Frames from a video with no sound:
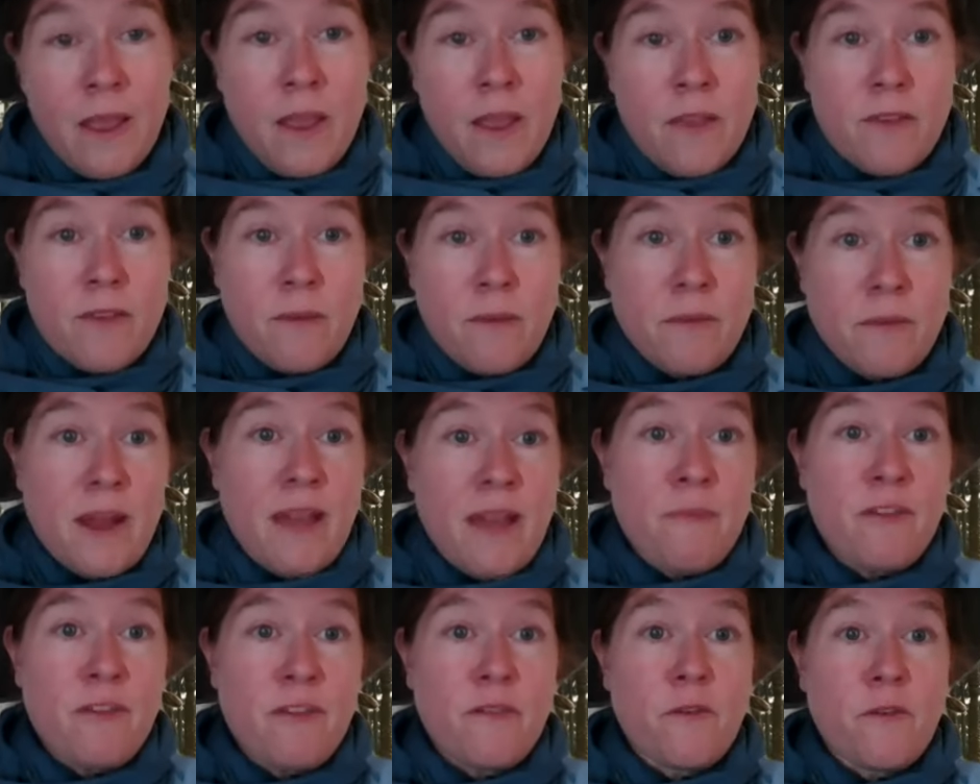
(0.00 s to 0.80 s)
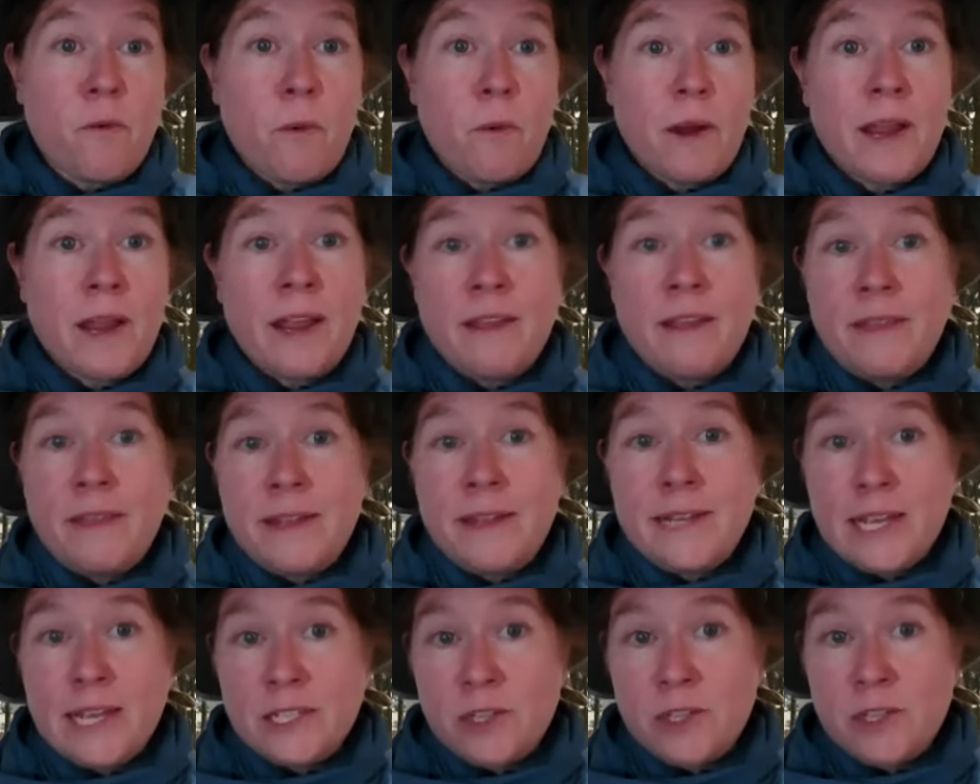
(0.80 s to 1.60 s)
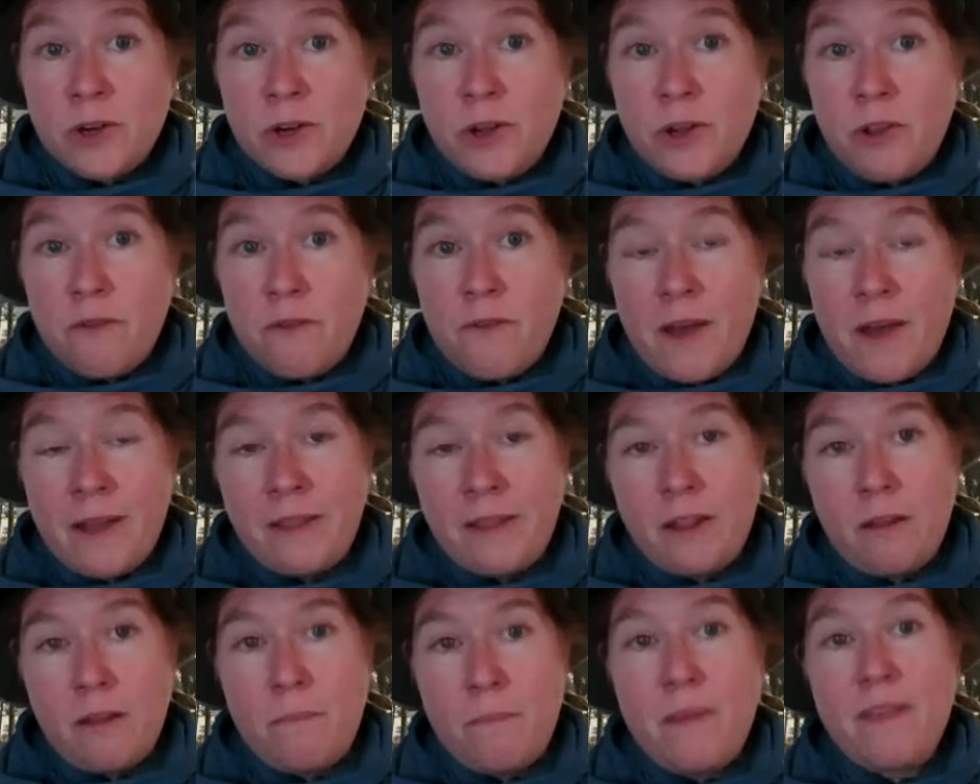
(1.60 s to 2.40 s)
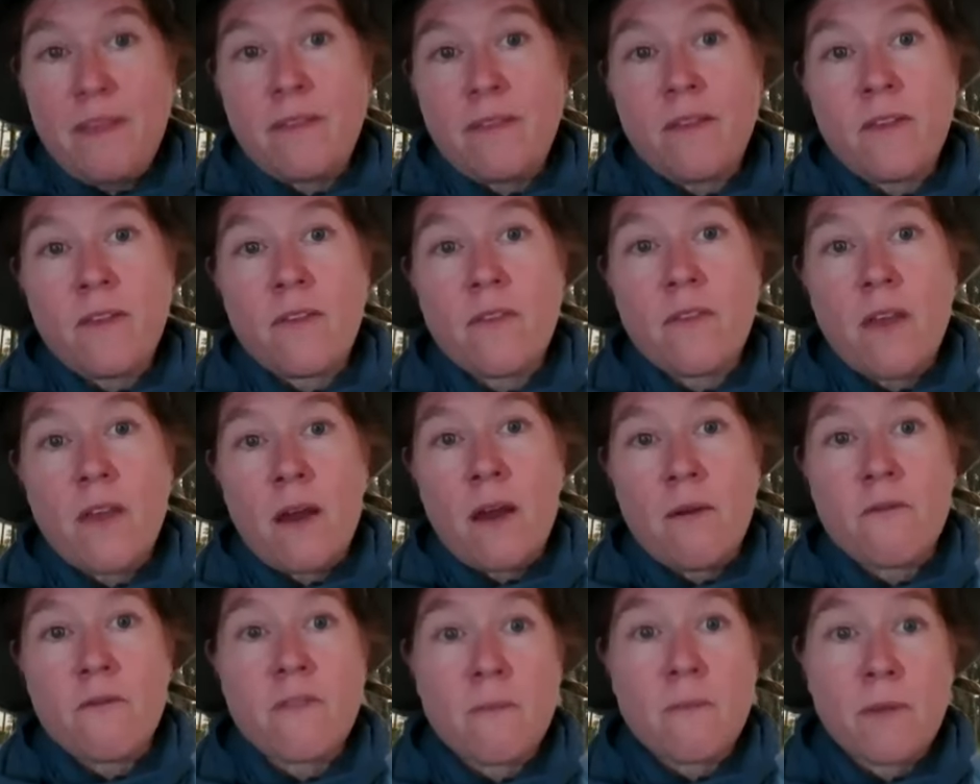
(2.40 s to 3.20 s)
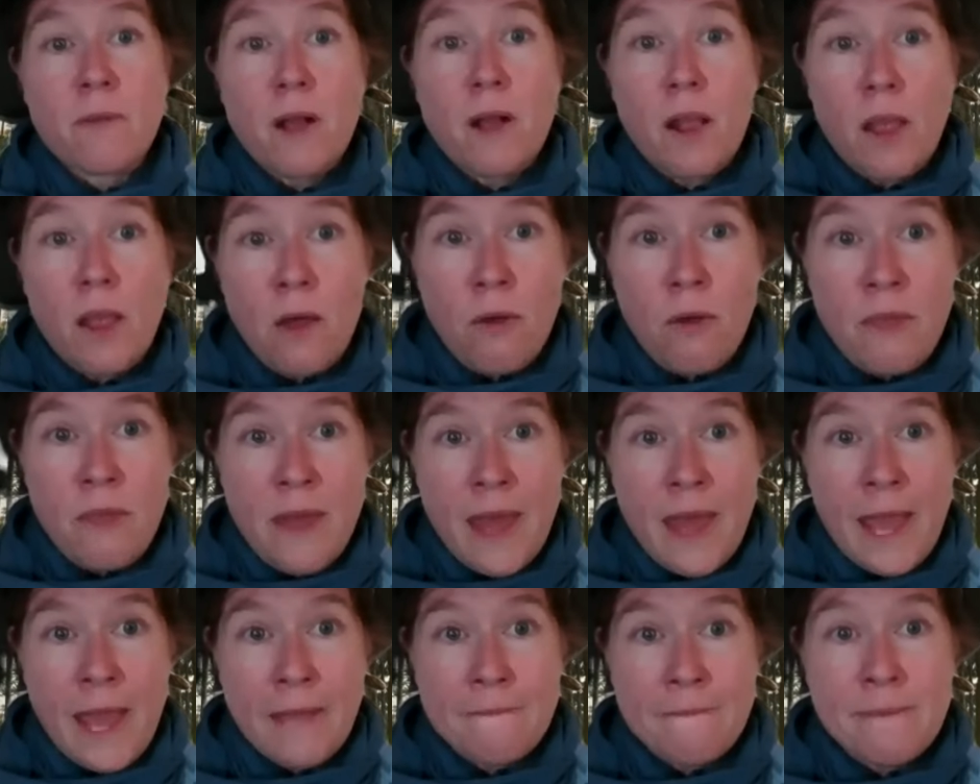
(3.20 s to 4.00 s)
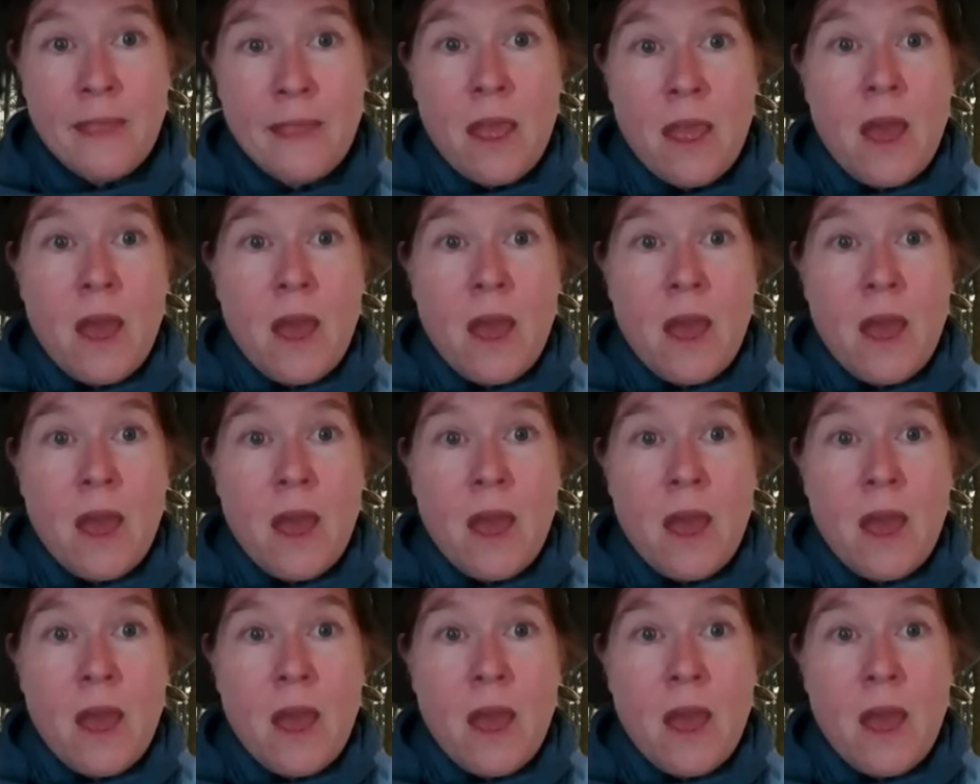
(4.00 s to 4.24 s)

Sometimes, if you're working in the desert, you find little pieces uh, from clothing.